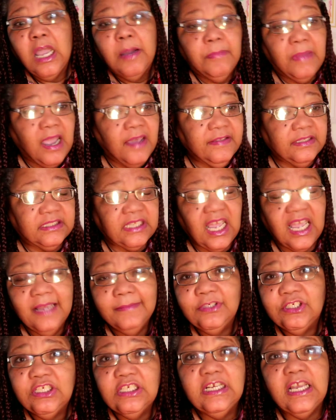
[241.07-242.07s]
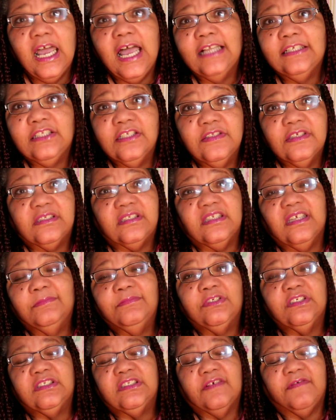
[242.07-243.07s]
By the time she got to the
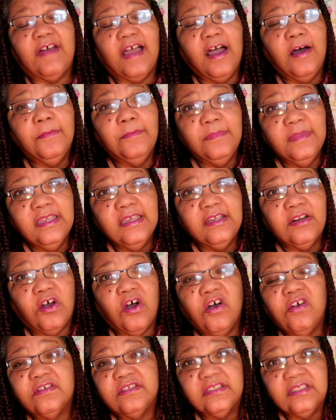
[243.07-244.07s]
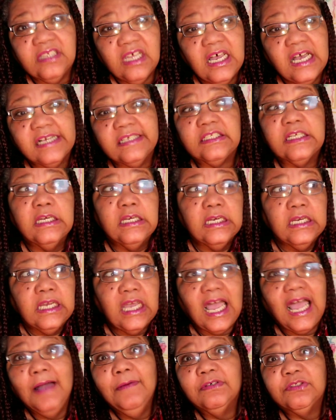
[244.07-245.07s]
subject of how men all sucked,
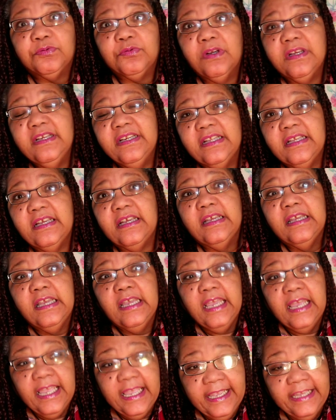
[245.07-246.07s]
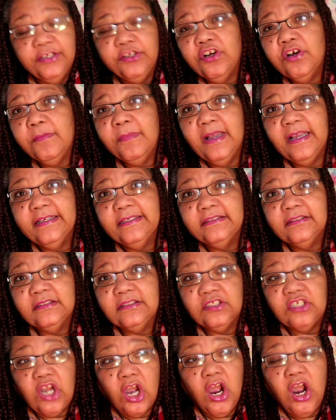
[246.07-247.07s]
I was ready to hand her my
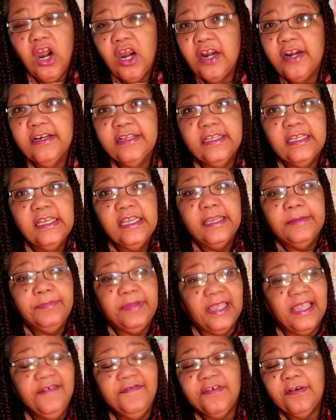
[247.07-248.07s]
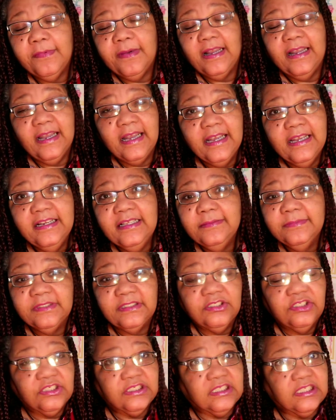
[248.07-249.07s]
card, pay for my
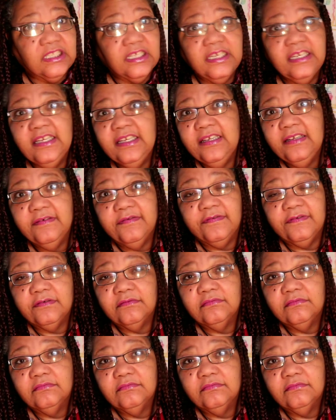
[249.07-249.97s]
items, and just leave.